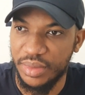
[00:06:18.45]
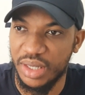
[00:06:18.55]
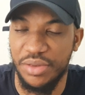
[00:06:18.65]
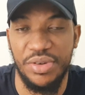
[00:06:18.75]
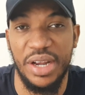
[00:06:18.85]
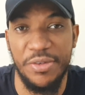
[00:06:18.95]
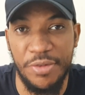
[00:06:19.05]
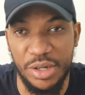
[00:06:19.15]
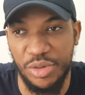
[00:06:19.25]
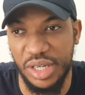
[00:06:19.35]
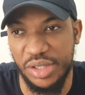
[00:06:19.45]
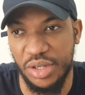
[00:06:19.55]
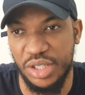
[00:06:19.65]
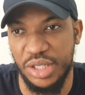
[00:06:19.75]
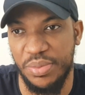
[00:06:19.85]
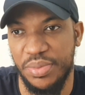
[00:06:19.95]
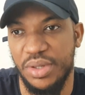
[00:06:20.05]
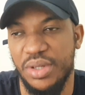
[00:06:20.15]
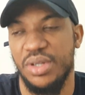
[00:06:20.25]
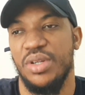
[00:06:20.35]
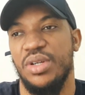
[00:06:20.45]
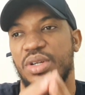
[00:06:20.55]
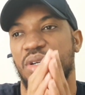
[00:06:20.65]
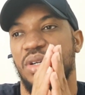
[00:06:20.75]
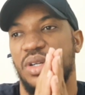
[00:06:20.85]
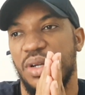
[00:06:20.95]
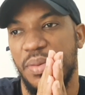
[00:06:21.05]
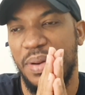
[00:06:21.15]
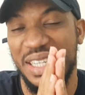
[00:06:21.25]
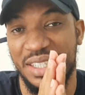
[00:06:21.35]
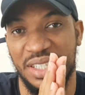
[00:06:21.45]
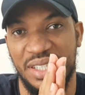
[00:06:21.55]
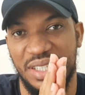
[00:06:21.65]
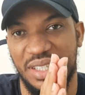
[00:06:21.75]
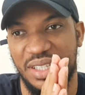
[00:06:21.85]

If you're in a fresh relationship, please,